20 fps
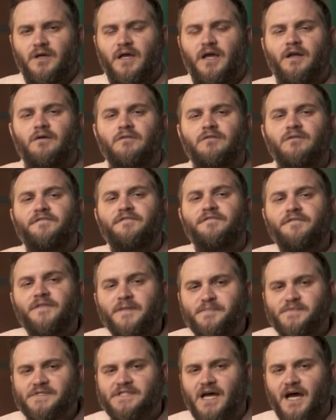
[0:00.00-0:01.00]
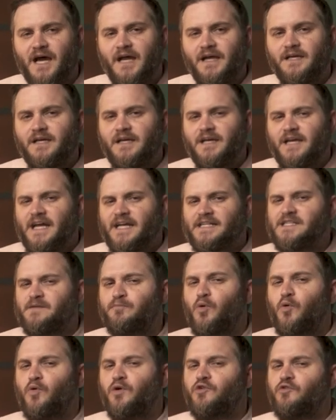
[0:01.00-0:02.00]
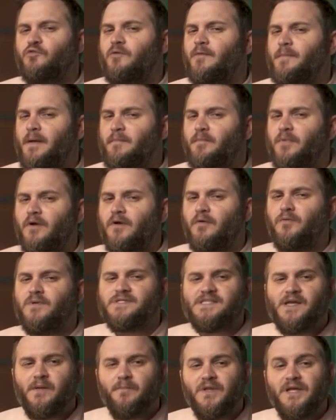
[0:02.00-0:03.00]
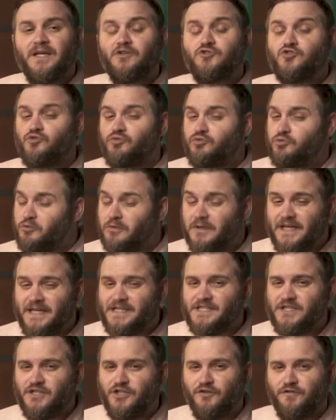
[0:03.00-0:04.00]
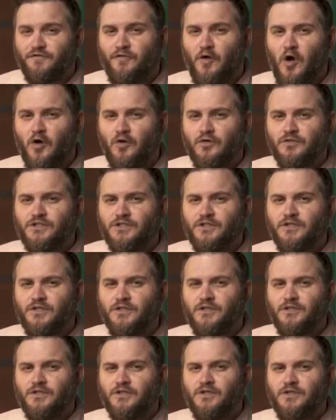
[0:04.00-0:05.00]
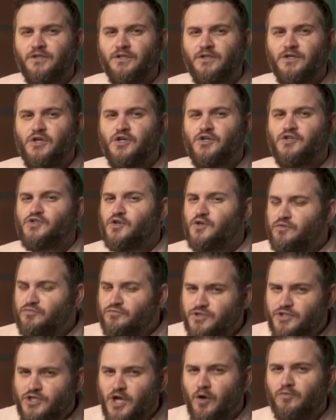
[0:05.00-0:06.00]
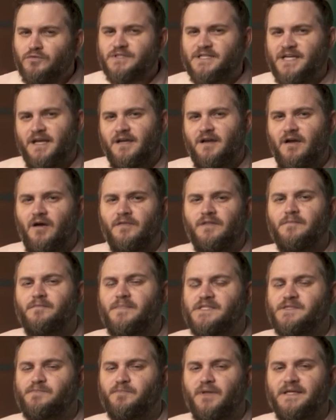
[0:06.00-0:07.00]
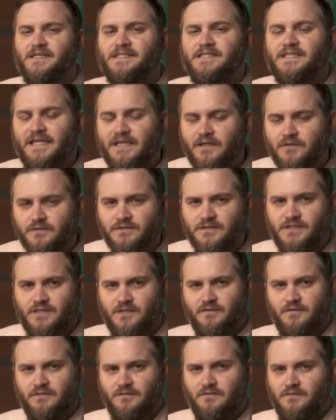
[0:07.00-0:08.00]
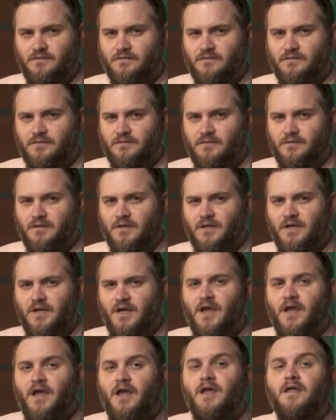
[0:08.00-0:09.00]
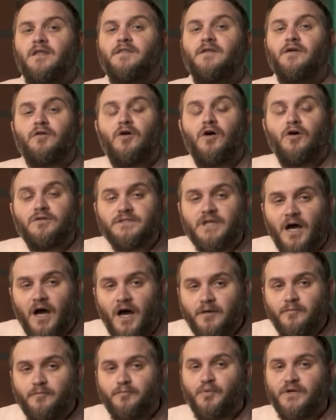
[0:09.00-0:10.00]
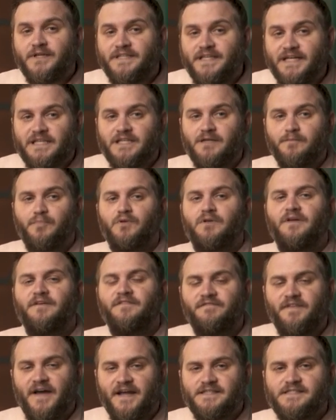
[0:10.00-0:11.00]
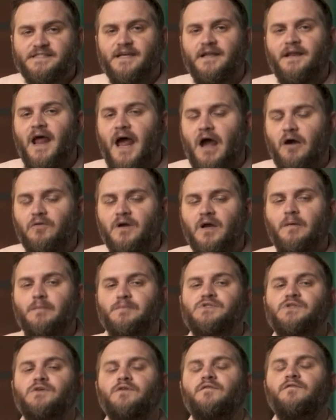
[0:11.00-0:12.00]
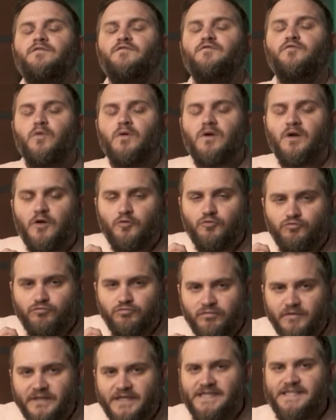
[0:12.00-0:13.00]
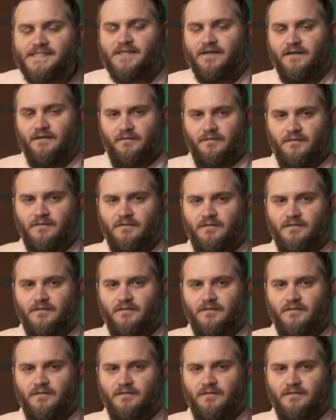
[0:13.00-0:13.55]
And on the flip side, it's important to remember when something truly isn't your fault, so you don't take on the misplaced guilt. They're called unpredictable events and outcomes for a reason.